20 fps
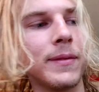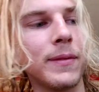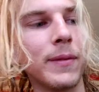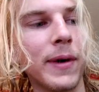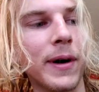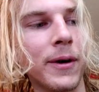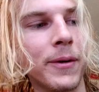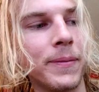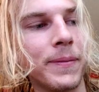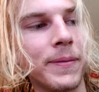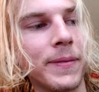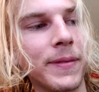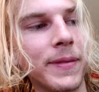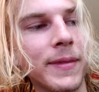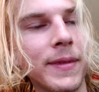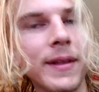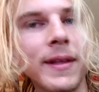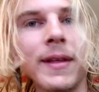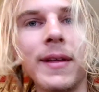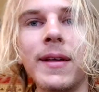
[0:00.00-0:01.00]
Well,
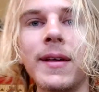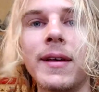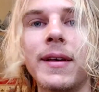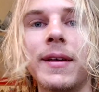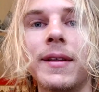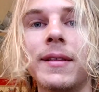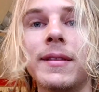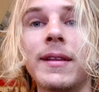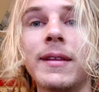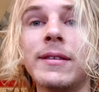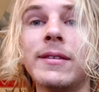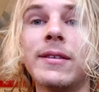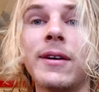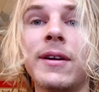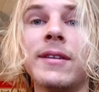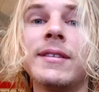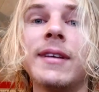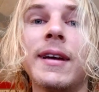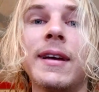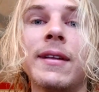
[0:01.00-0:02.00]
this is
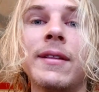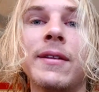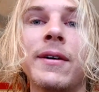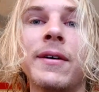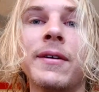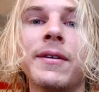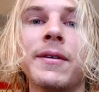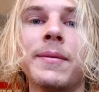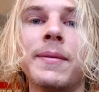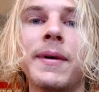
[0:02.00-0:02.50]
already taking longer,